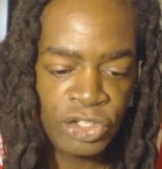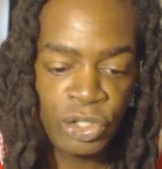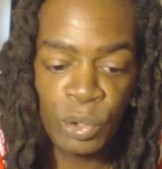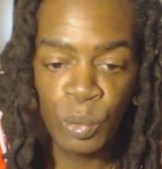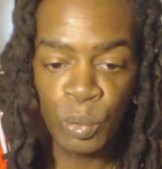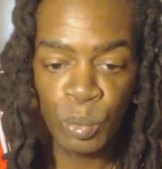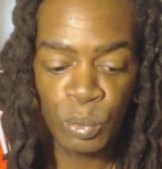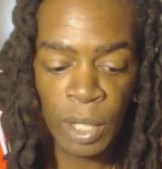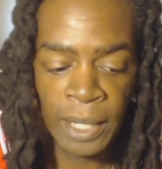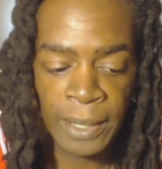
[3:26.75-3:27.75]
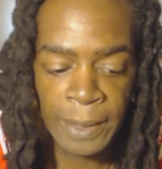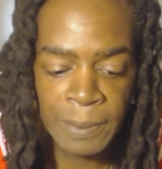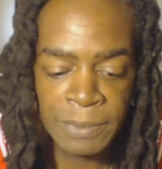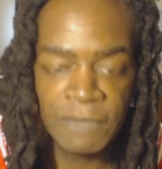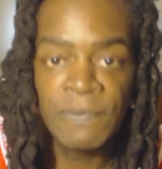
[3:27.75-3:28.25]
to
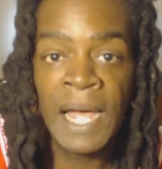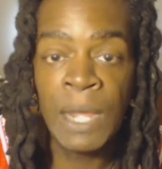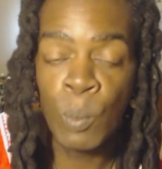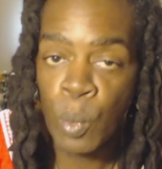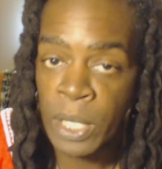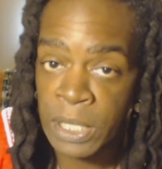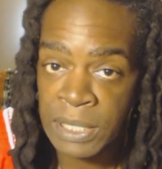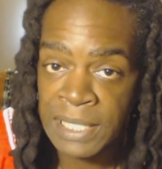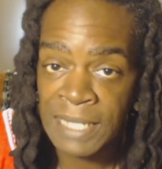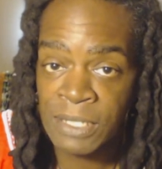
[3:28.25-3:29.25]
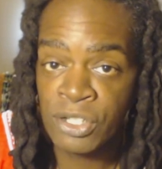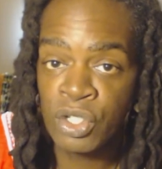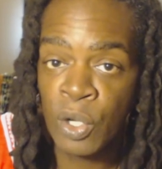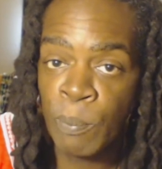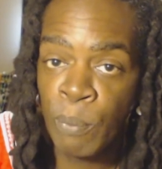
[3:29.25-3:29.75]
divine what
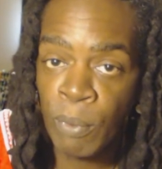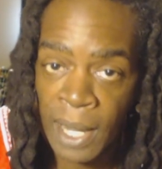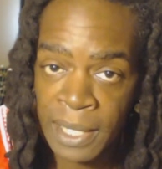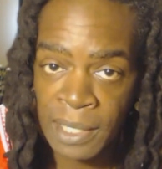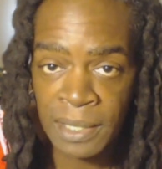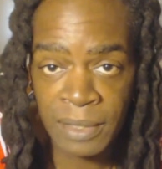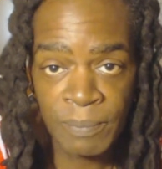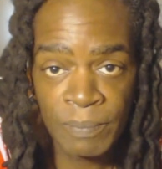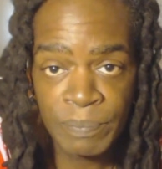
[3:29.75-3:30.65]
necessary product